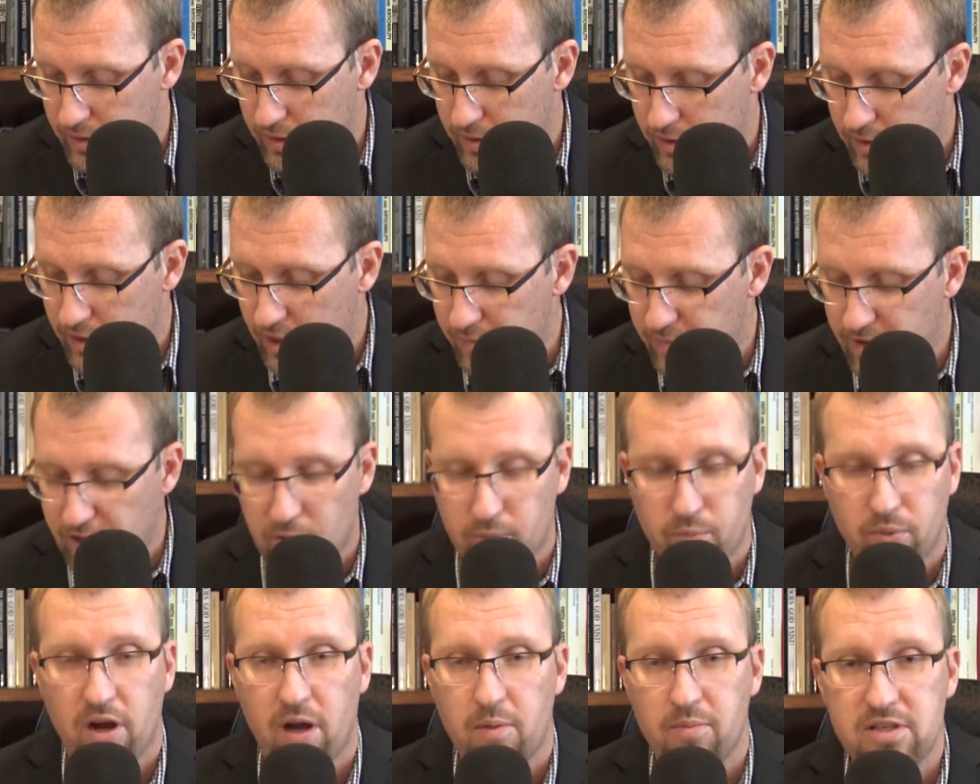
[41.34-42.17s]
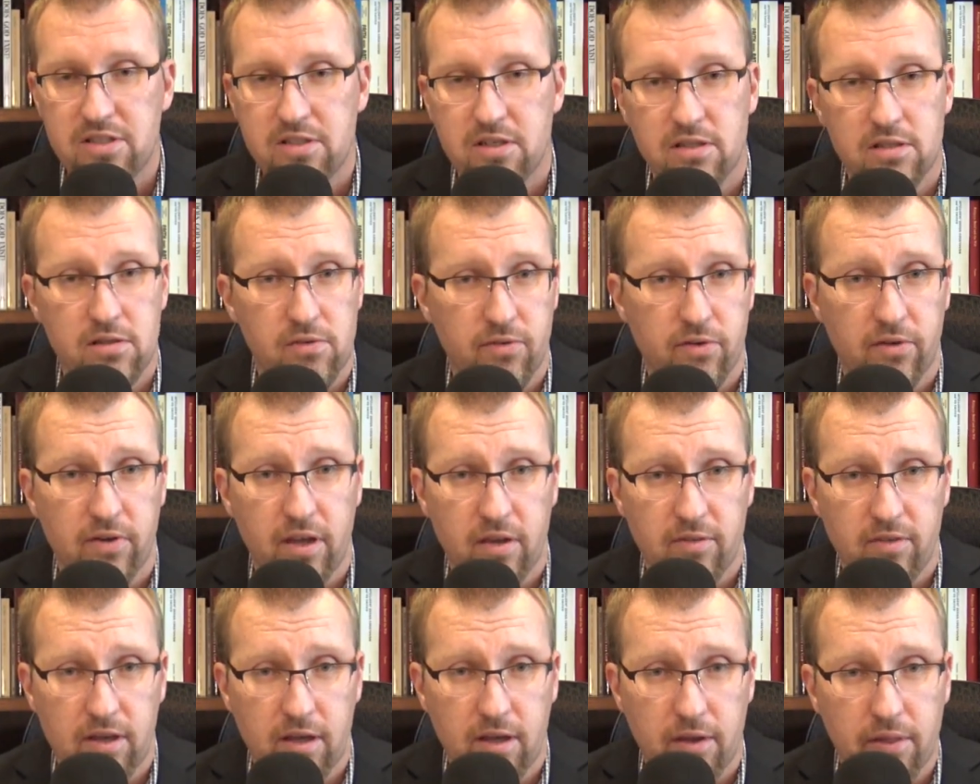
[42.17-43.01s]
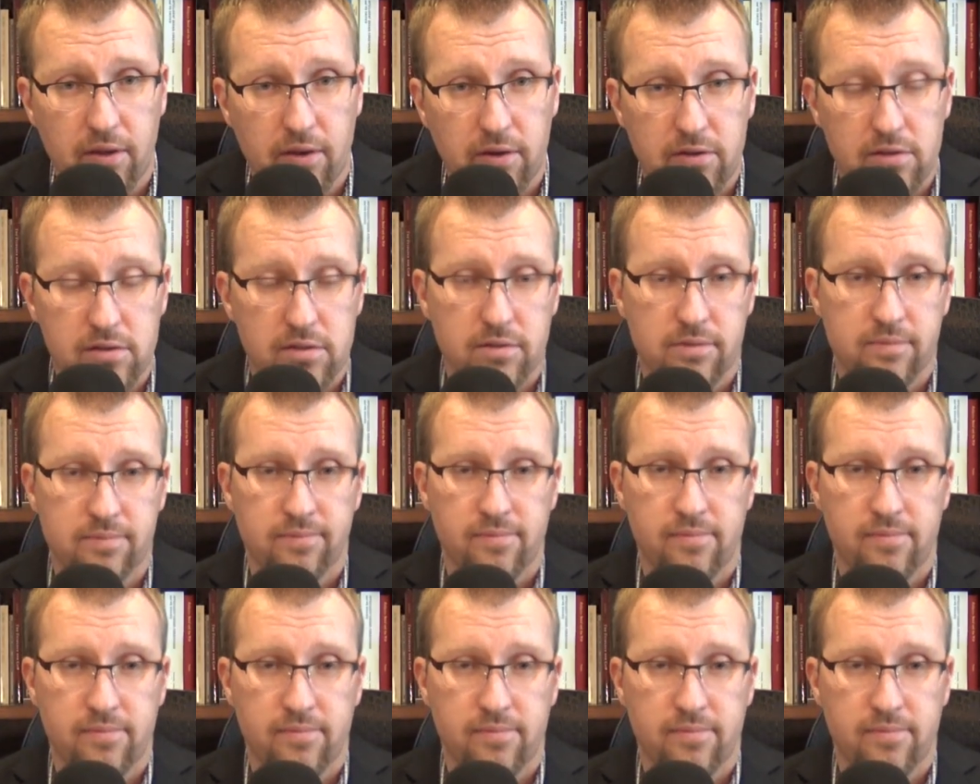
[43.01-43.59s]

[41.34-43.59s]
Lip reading: keeping your promises, and forgiving others.